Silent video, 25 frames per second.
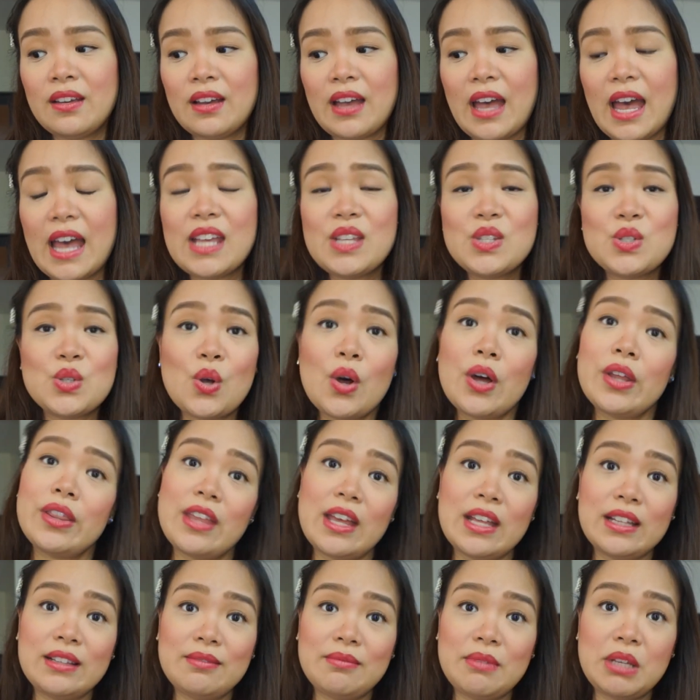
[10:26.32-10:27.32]
I saw
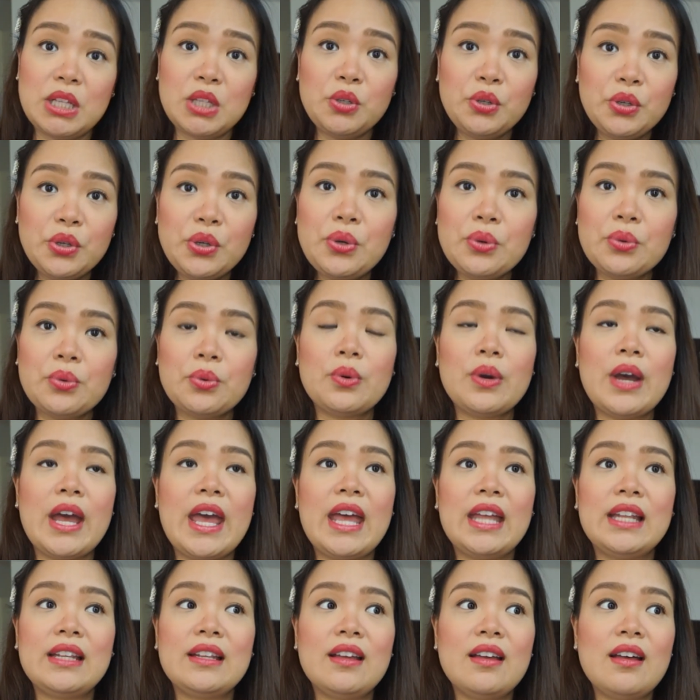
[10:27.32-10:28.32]
that it grew
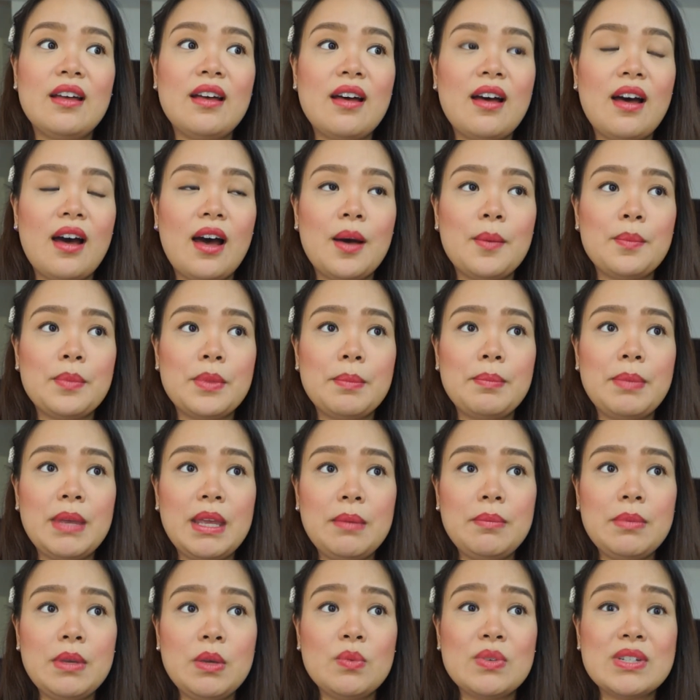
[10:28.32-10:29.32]
and the
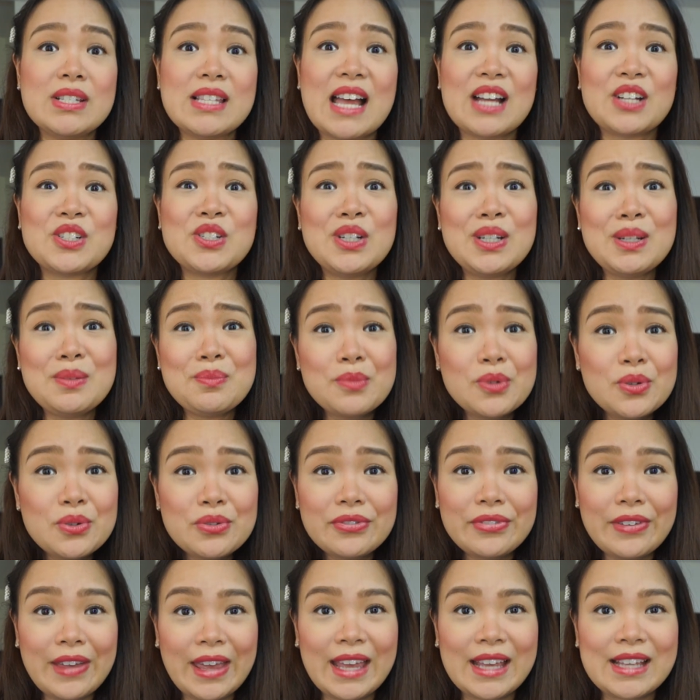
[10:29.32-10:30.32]
baby was actually
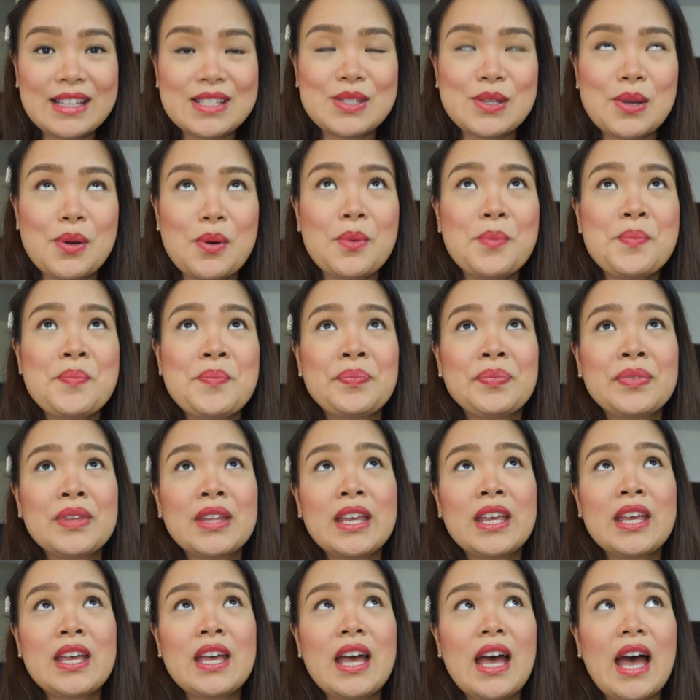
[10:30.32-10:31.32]
moving. So
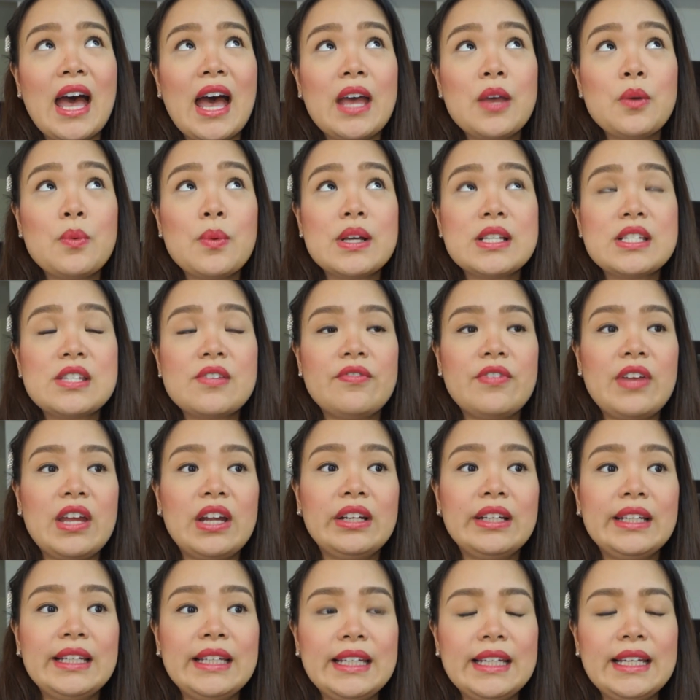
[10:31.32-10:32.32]
I was
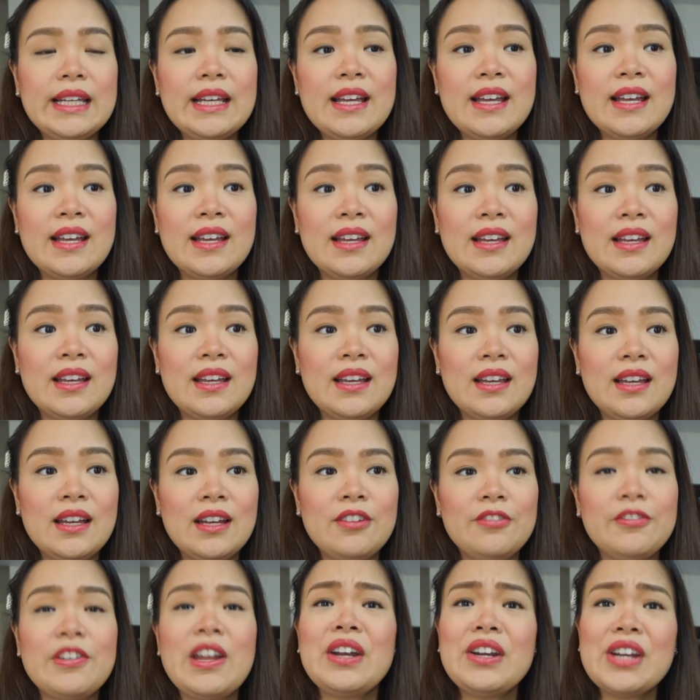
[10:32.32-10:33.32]
very,
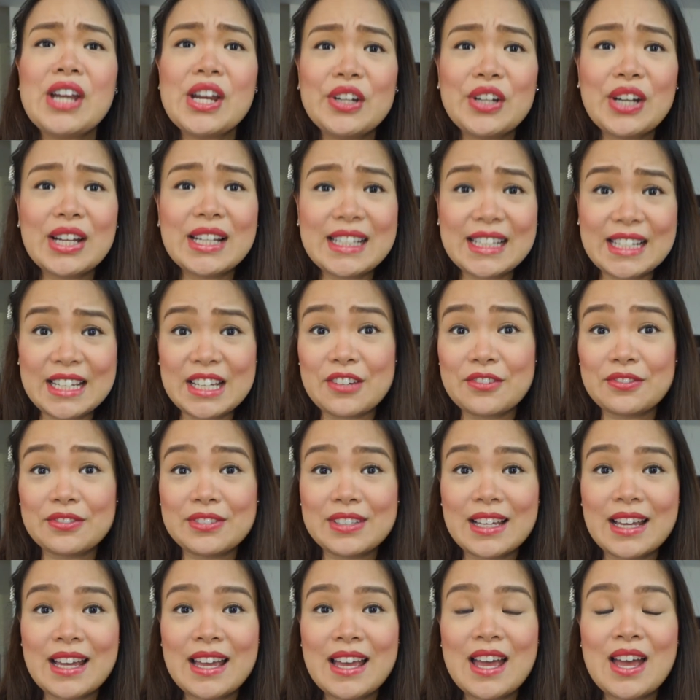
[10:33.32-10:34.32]
very relieved
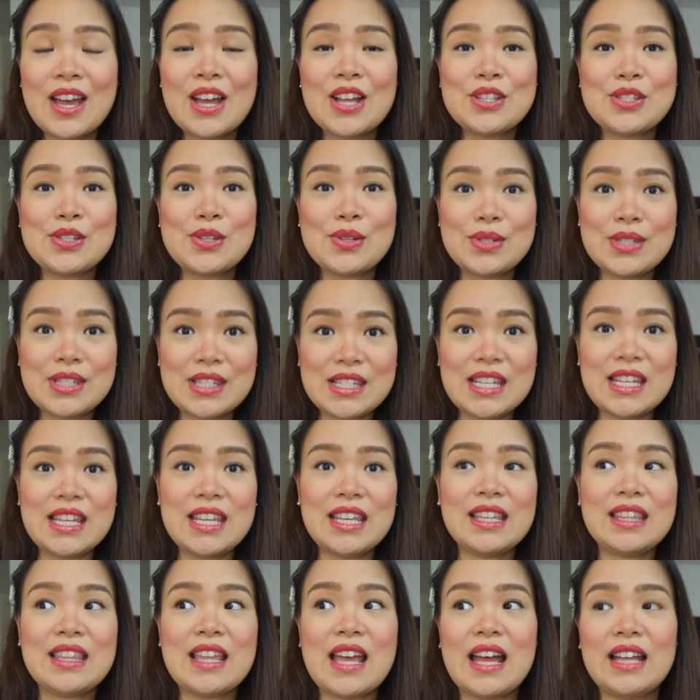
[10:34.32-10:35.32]
to
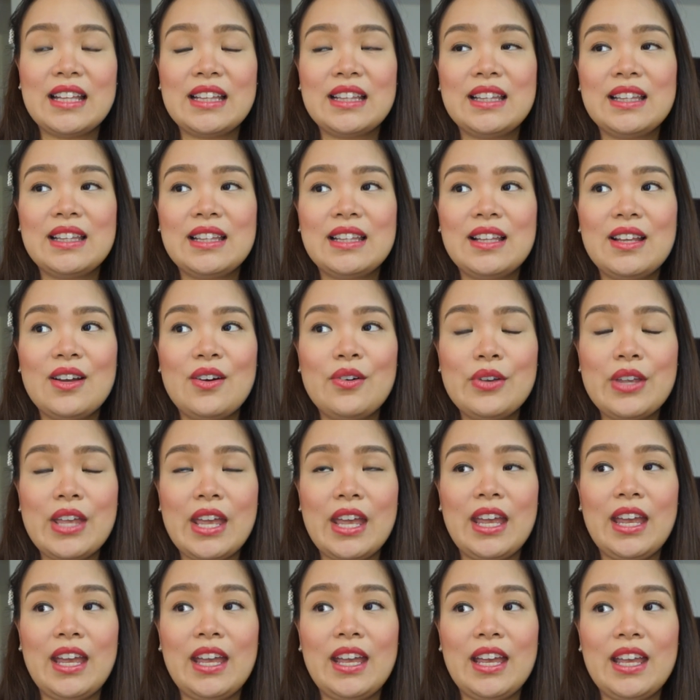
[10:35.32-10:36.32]
see that,
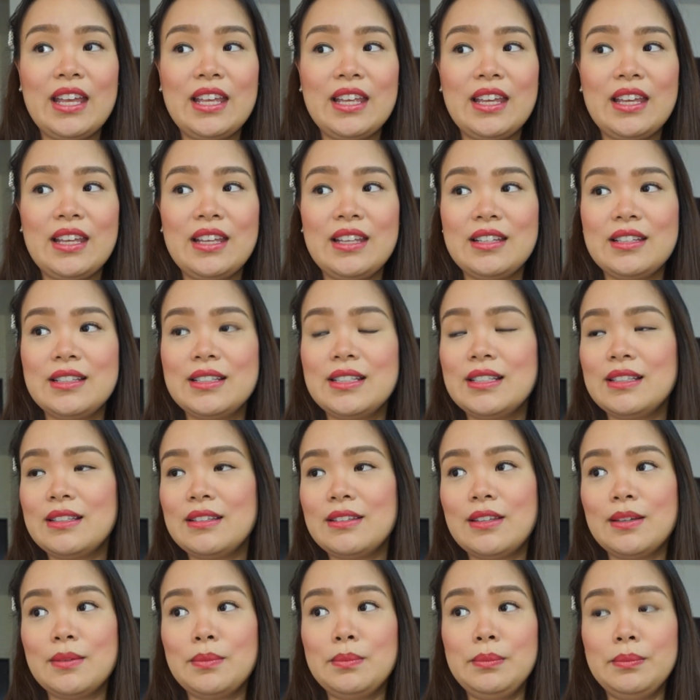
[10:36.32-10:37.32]
okay,
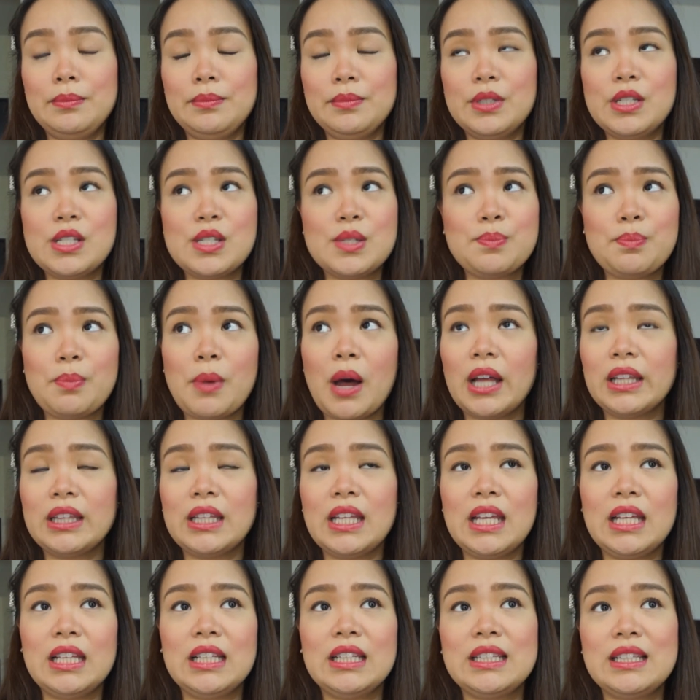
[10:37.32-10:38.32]
the
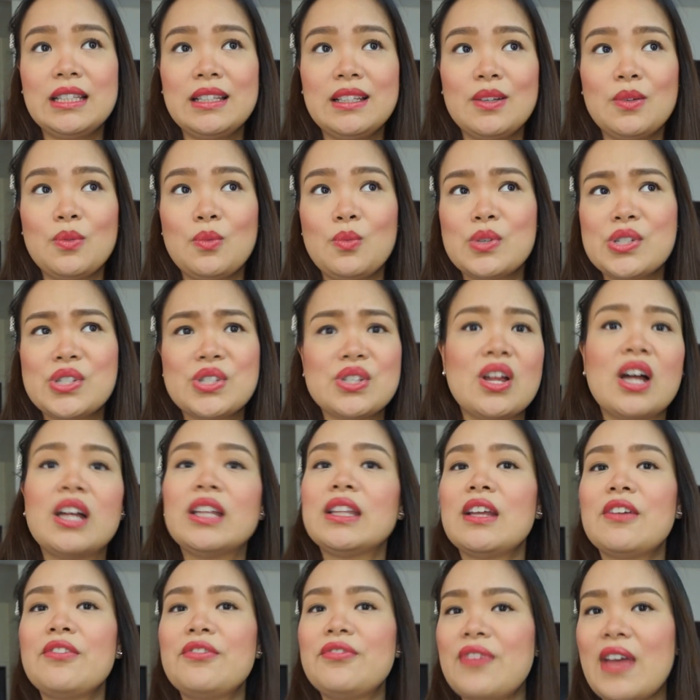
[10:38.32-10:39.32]
spotting was
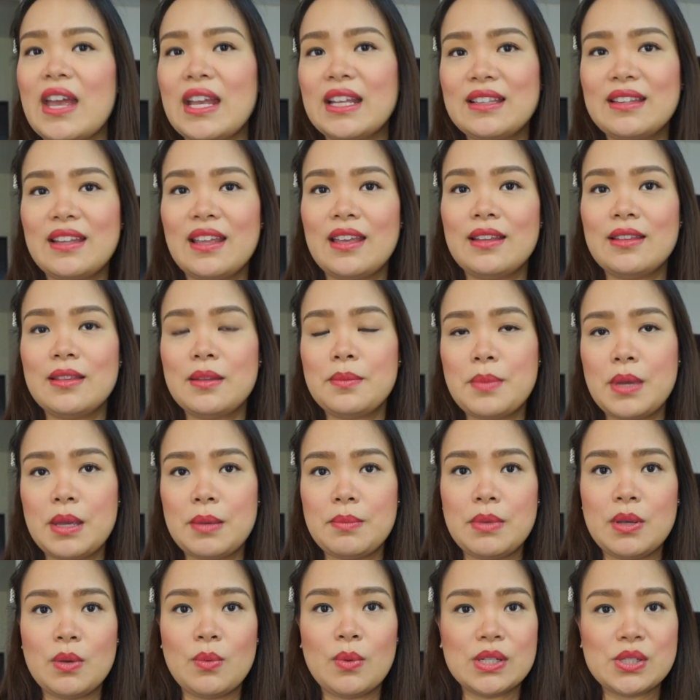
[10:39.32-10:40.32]
not affecting the
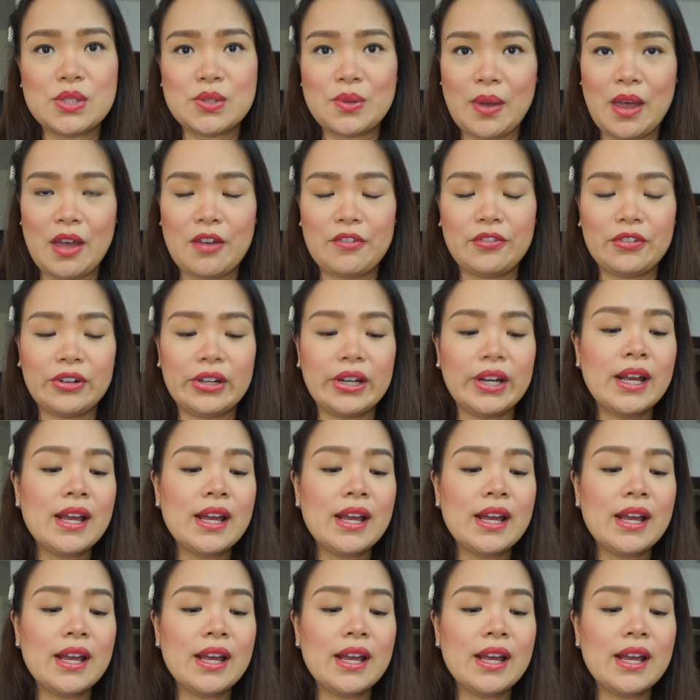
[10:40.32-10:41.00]
baby whatsoever.